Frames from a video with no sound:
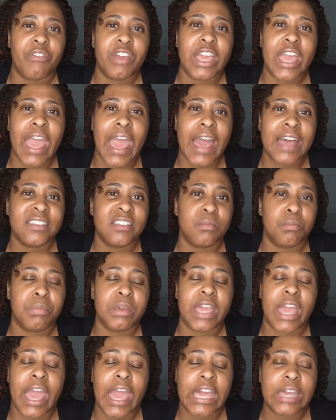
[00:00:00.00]
He had some
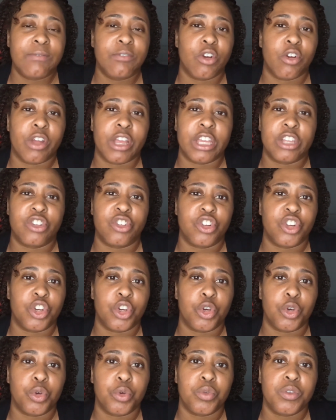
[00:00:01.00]
behavior
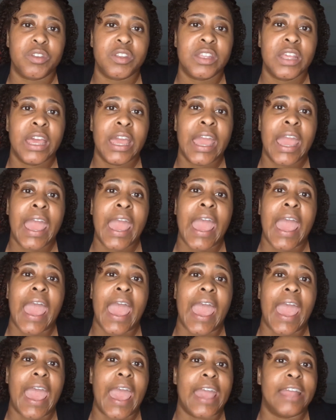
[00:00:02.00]
issues,
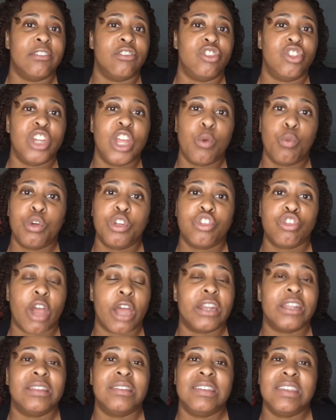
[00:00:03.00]
and she would
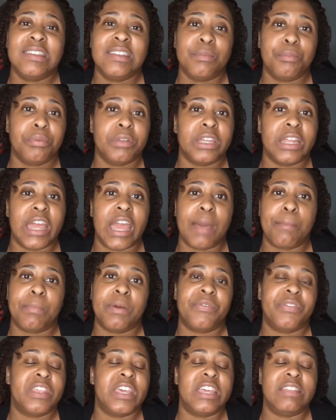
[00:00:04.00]
try to discipline him,
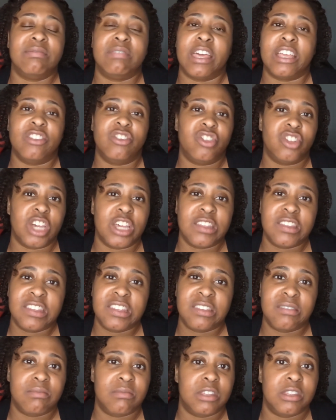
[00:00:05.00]
but they
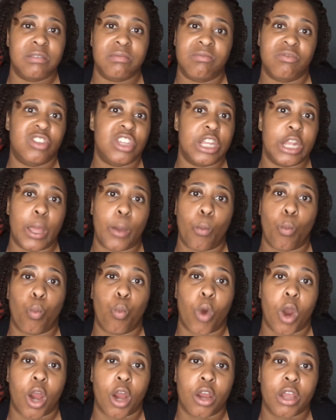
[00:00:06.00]
just
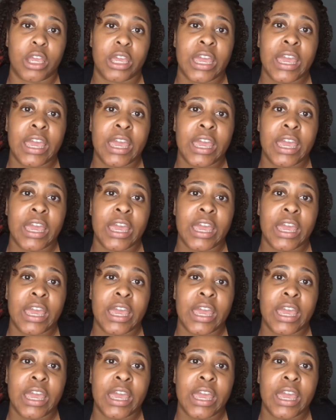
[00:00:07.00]
didn't work.